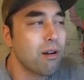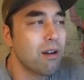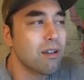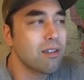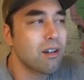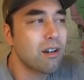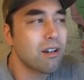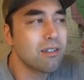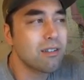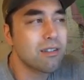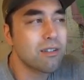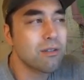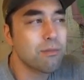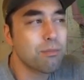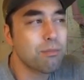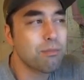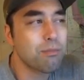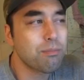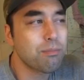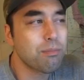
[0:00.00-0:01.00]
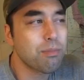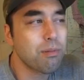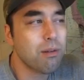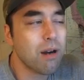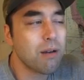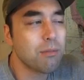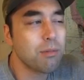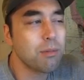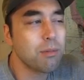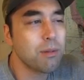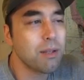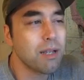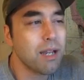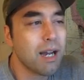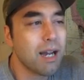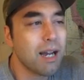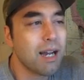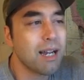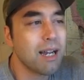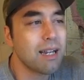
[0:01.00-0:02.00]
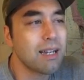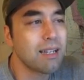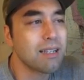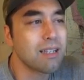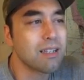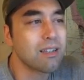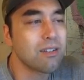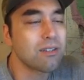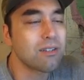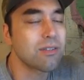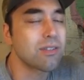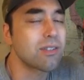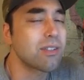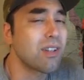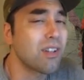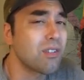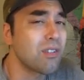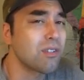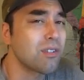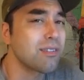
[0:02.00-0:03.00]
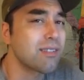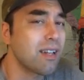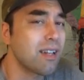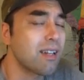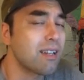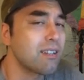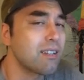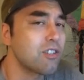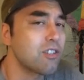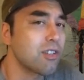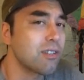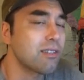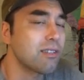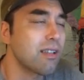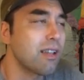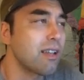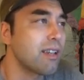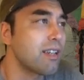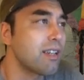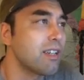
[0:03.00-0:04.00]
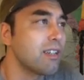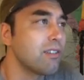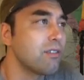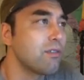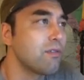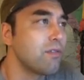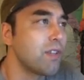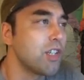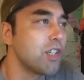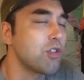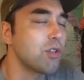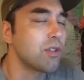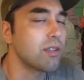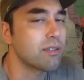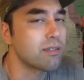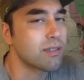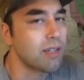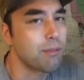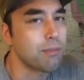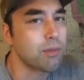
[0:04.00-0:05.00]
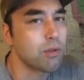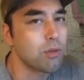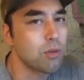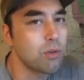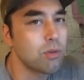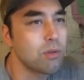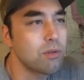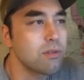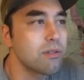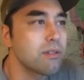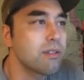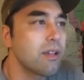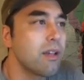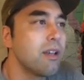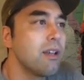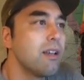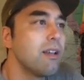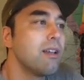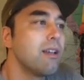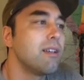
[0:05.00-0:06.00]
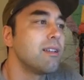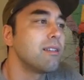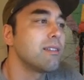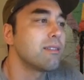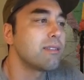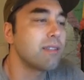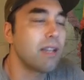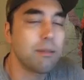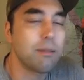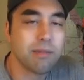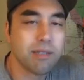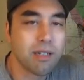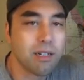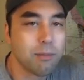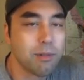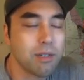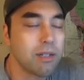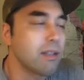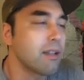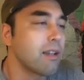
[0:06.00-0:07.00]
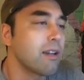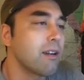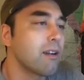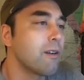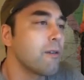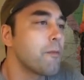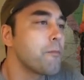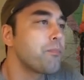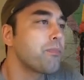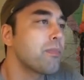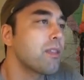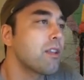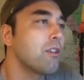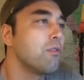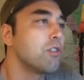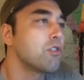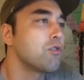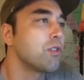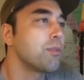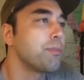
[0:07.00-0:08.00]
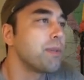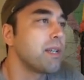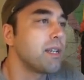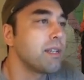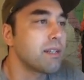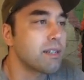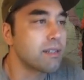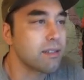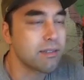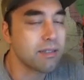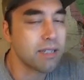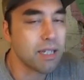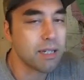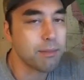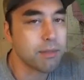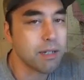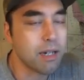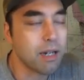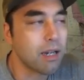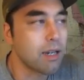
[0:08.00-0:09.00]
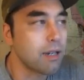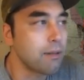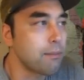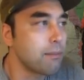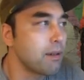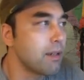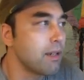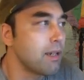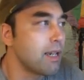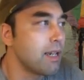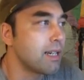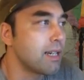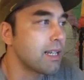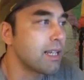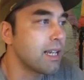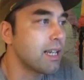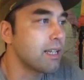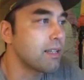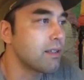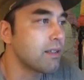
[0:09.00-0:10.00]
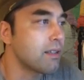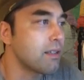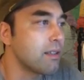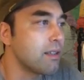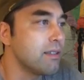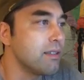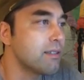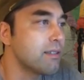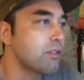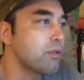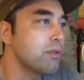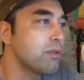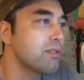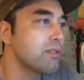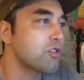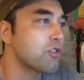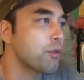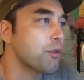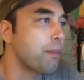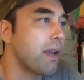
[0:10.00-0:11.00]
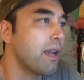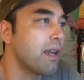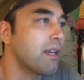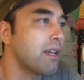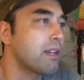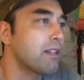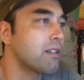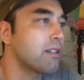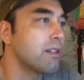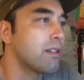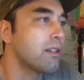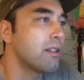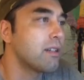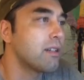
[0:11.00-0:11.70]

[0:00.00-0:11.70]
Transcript: the odds are probably high that there's another site just like it featuring the same tools in the same sediment layer, which would mean at the same time. And again, these tools in Japan